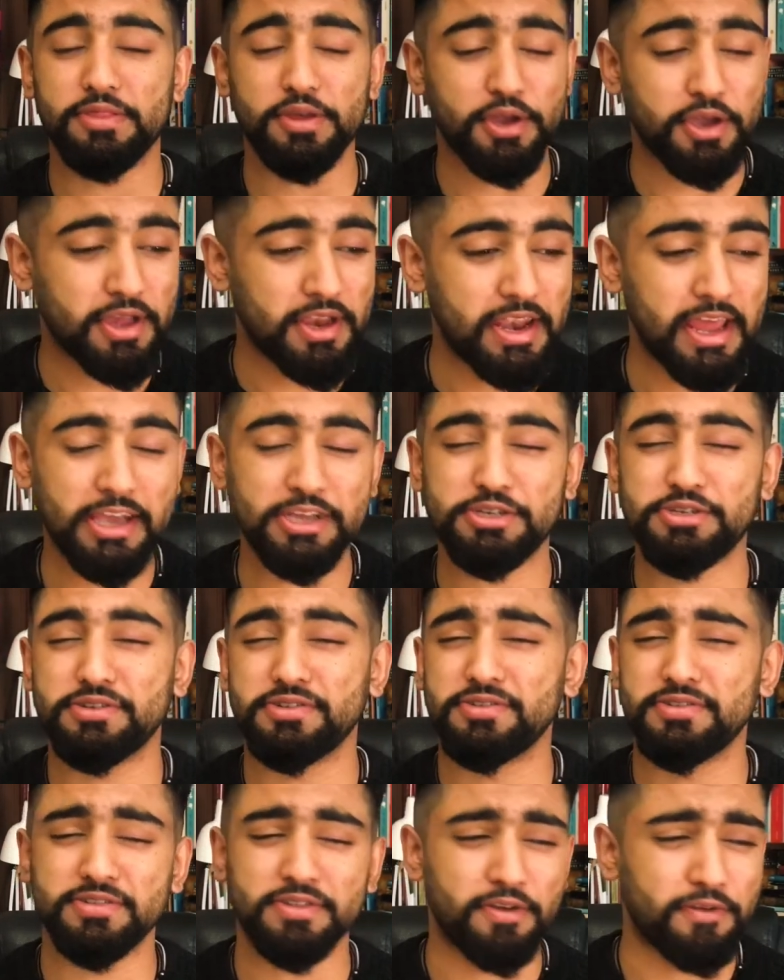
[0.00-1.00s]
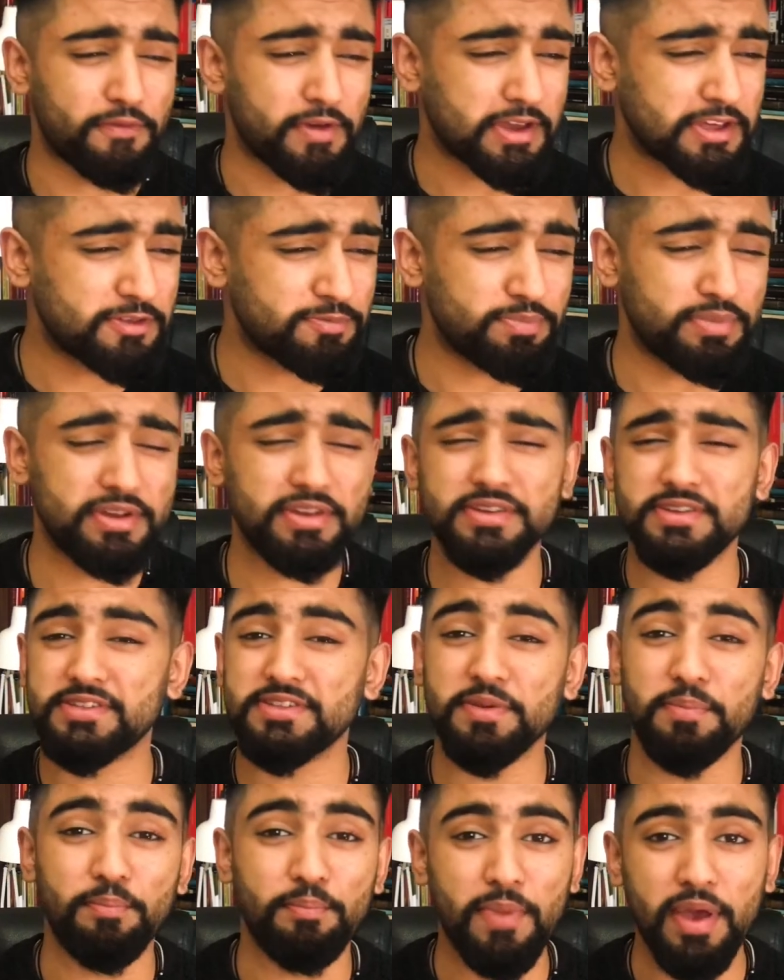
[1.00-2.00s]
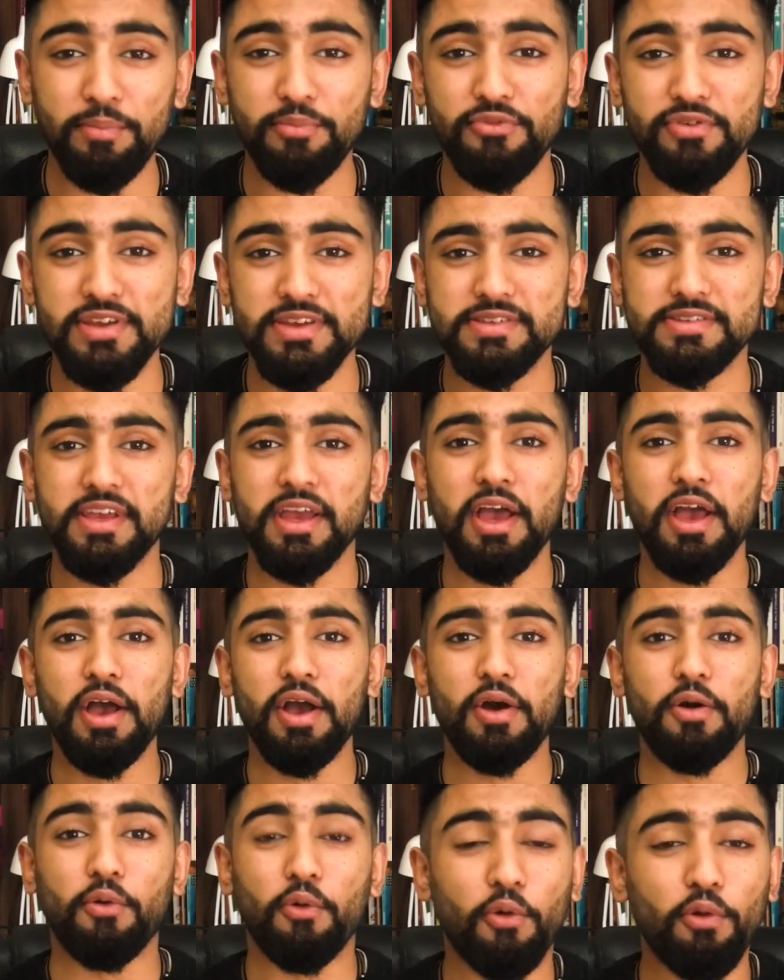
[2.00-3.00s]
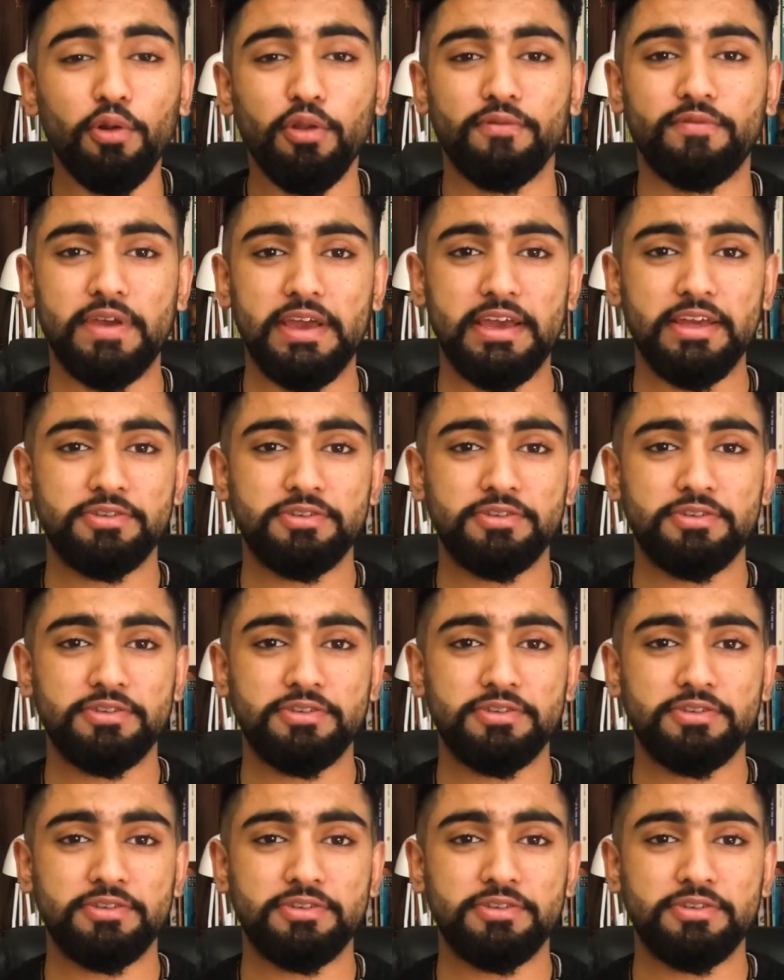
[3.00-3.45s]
the connections, the experience, the memories, all of it.